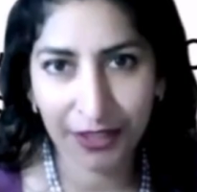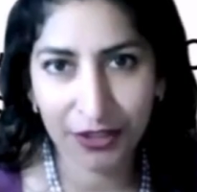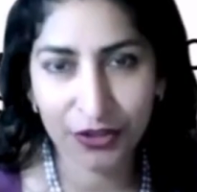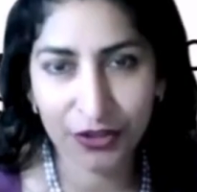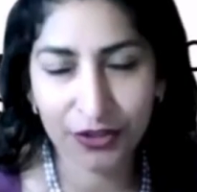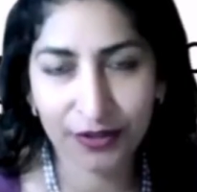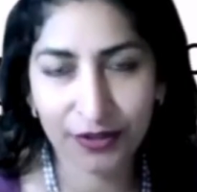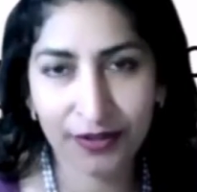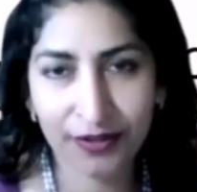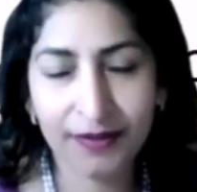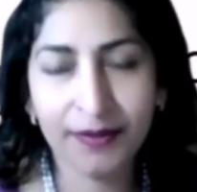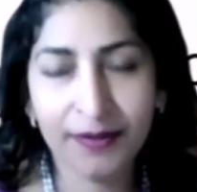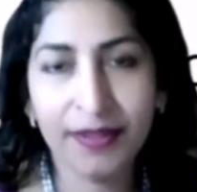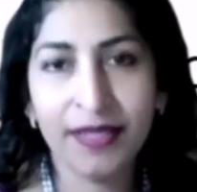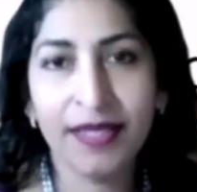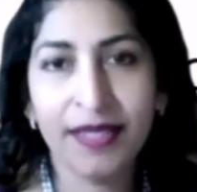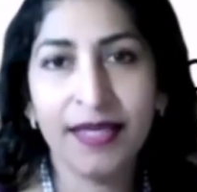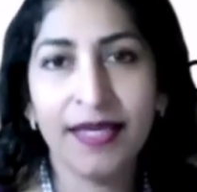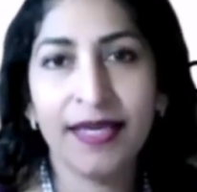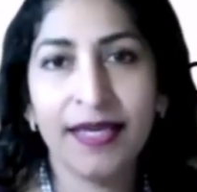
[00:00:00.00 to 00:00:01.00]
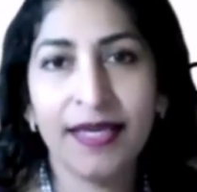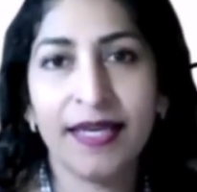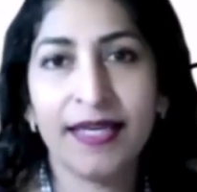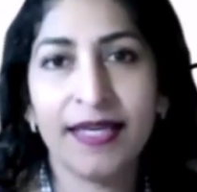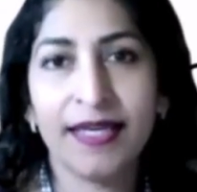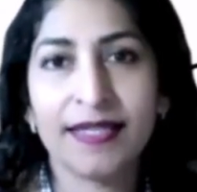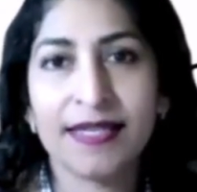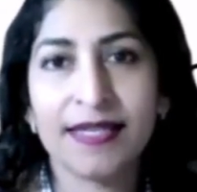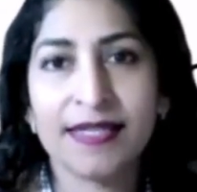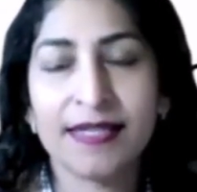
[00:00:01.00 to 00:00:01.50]
fictional.
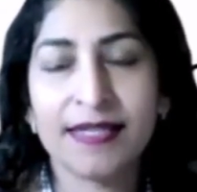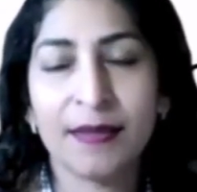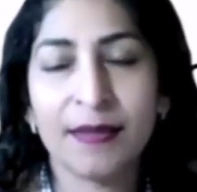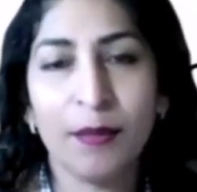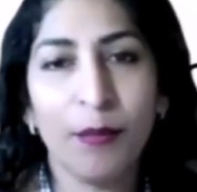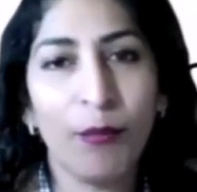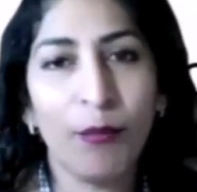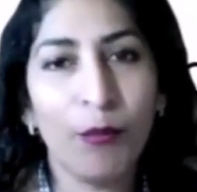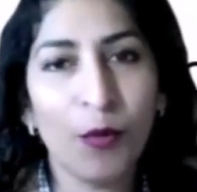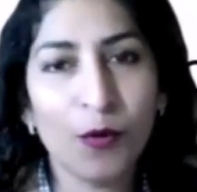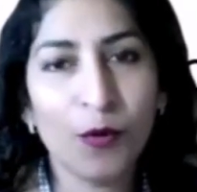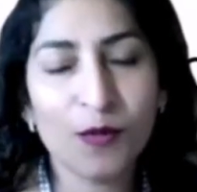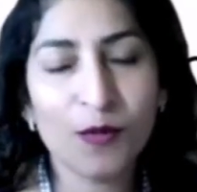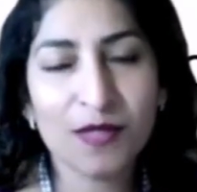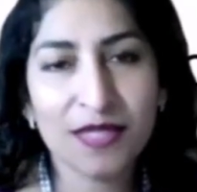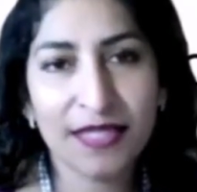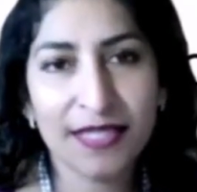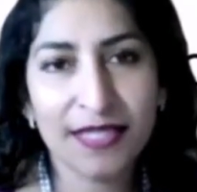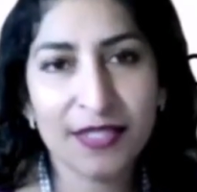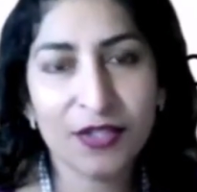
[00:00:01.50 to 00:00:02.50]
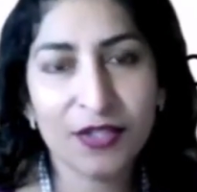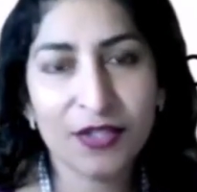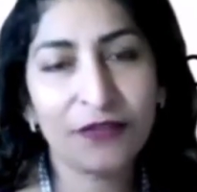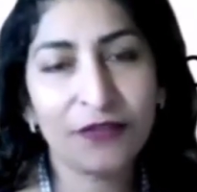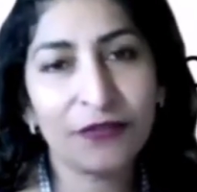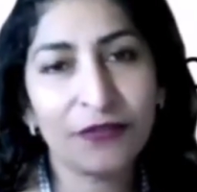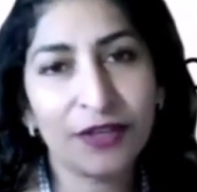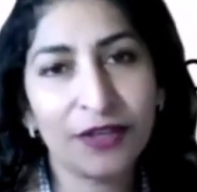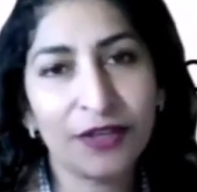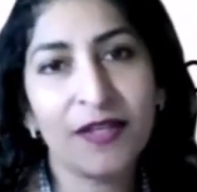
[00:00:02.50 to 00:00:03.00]
It is mostly sort
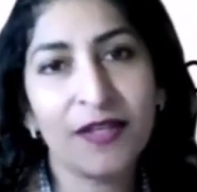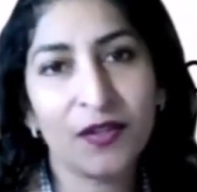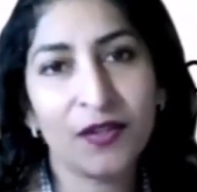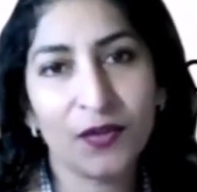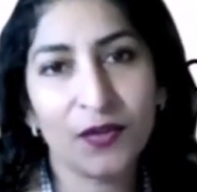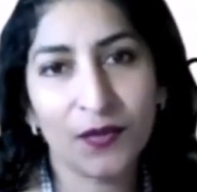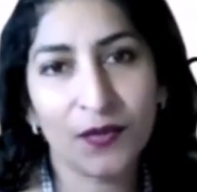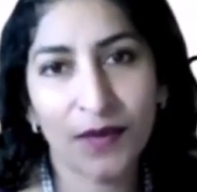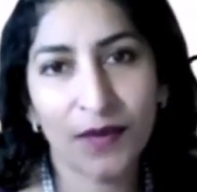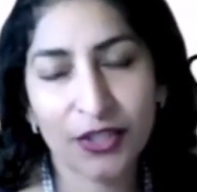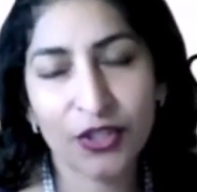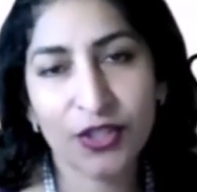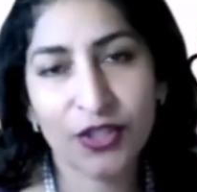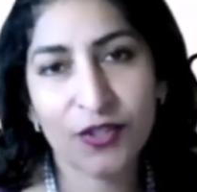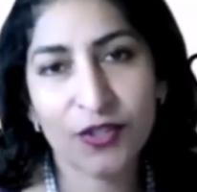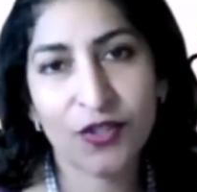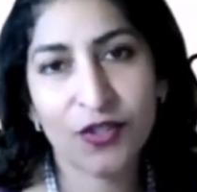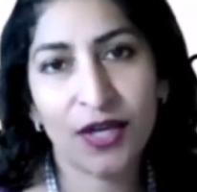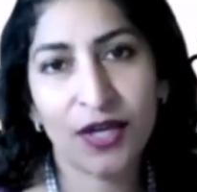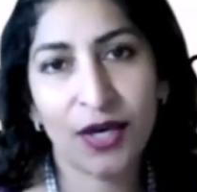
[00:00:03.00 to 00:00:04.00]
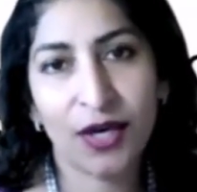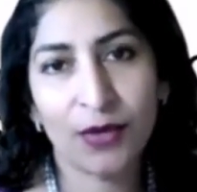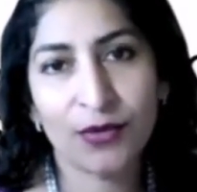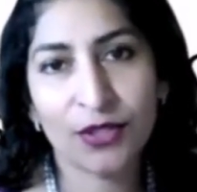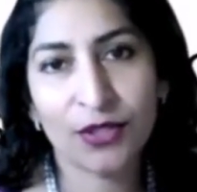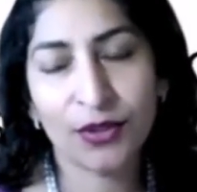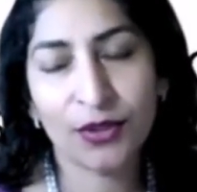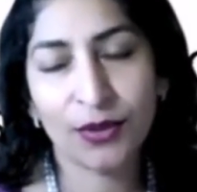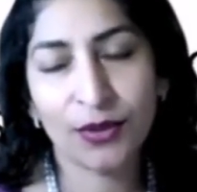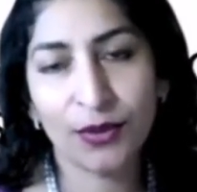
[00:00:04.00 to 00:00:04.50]
of giving directions on how
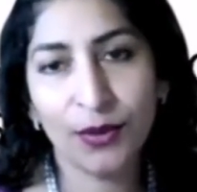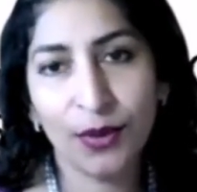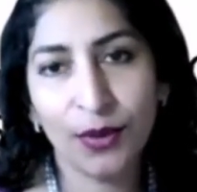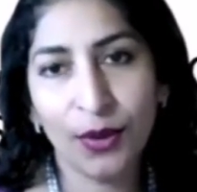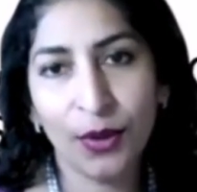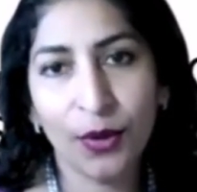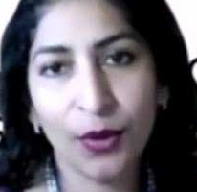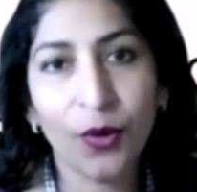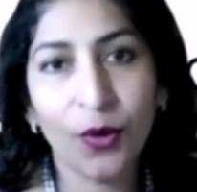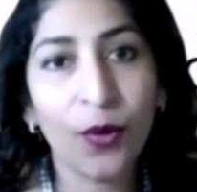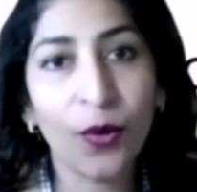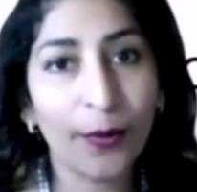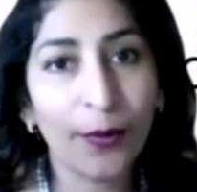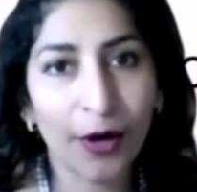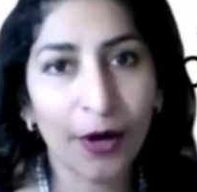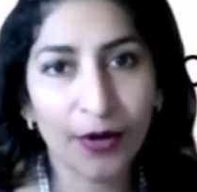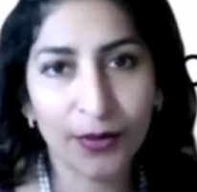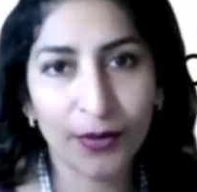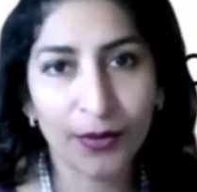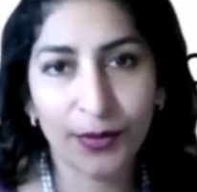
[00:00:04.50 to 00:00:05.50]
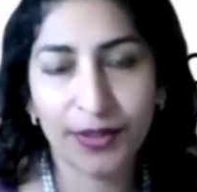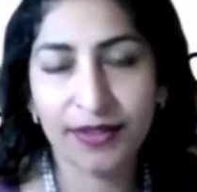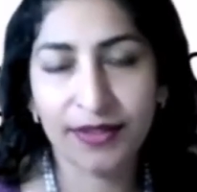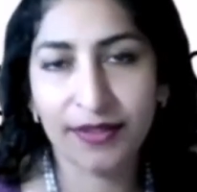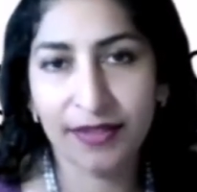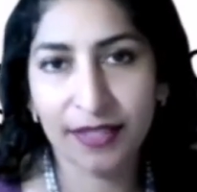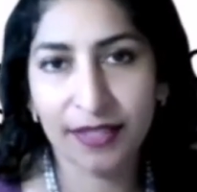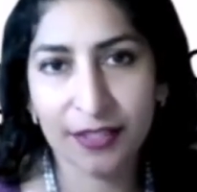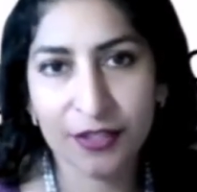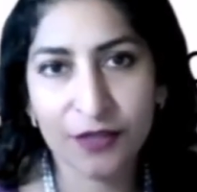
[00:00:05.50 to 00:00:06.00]
to go about with
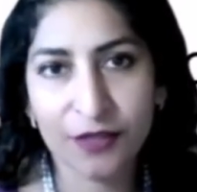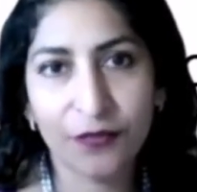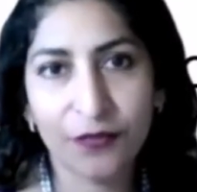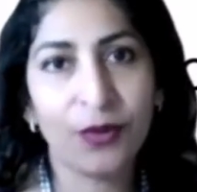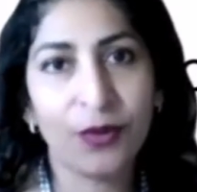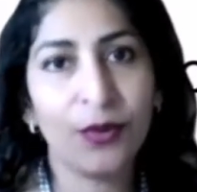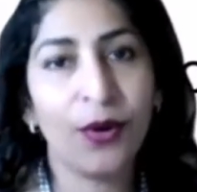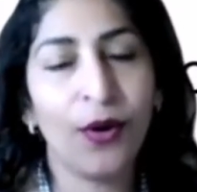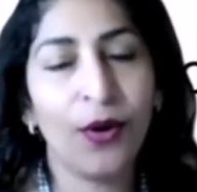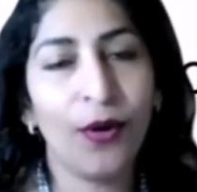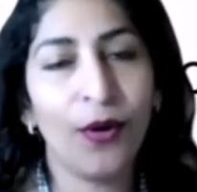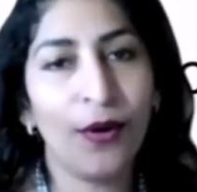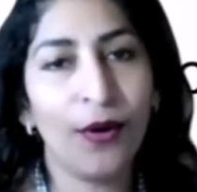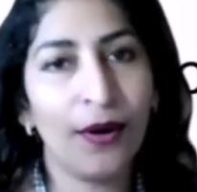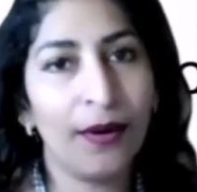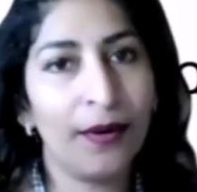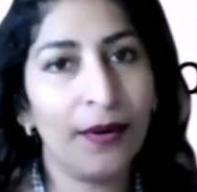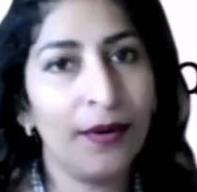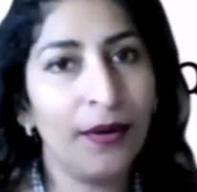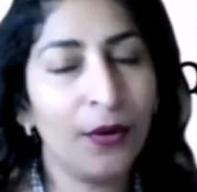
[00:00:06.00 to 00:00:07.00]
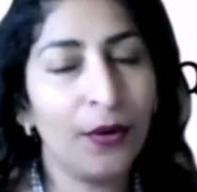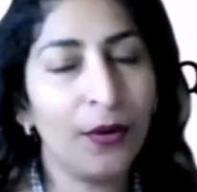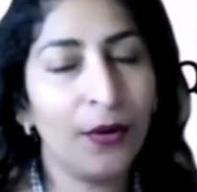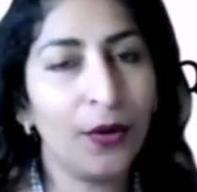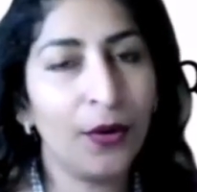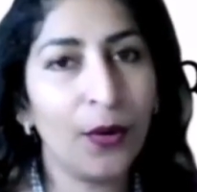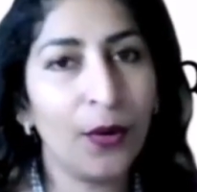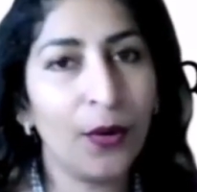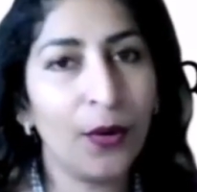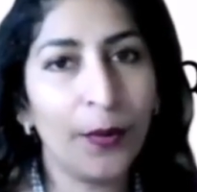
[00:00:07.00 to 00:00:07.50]
an interview or
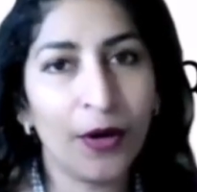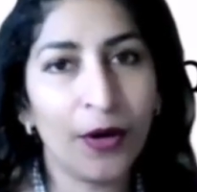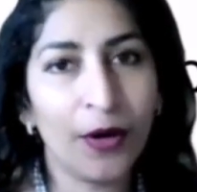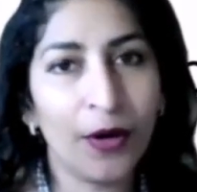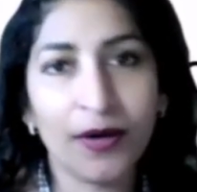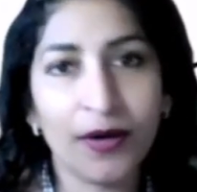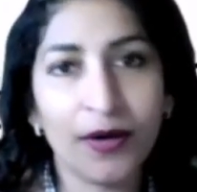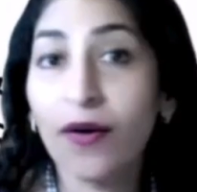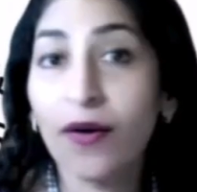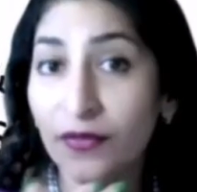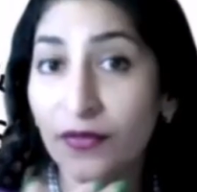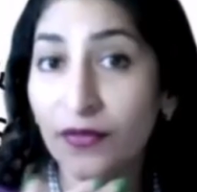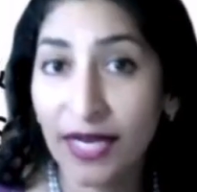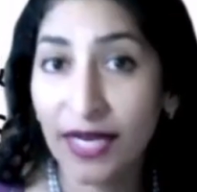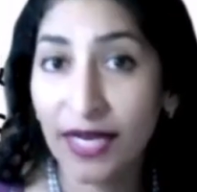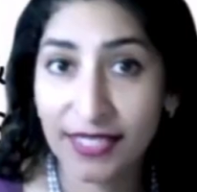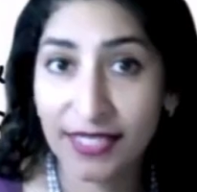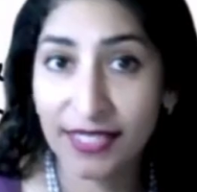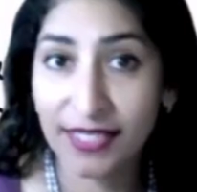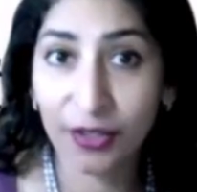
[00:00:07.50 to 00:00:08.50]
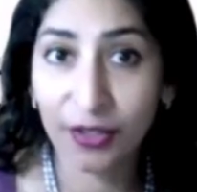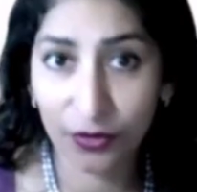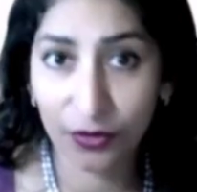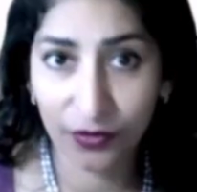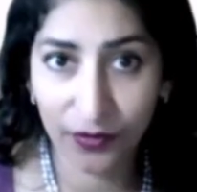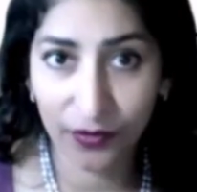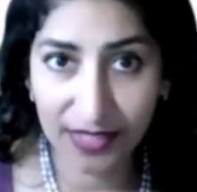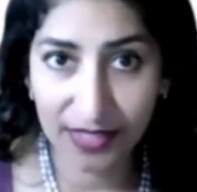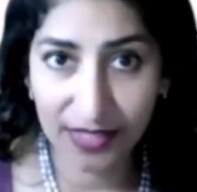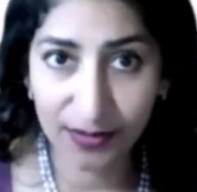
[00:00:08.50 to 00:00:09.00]
go about on writing a
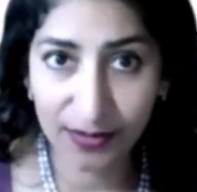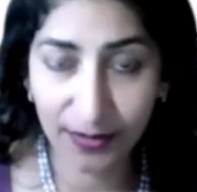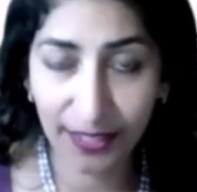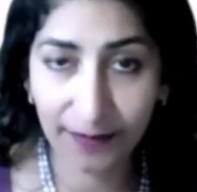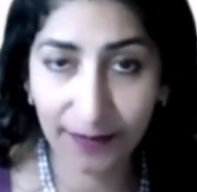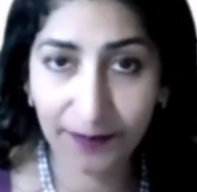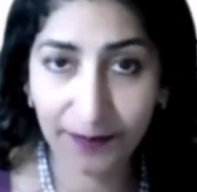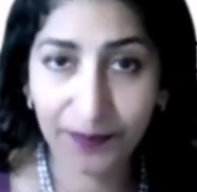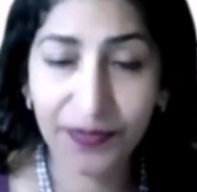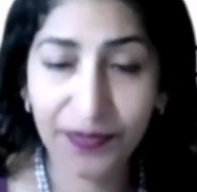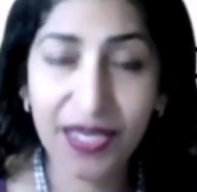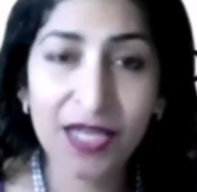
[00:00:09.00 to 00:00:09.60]
good resume.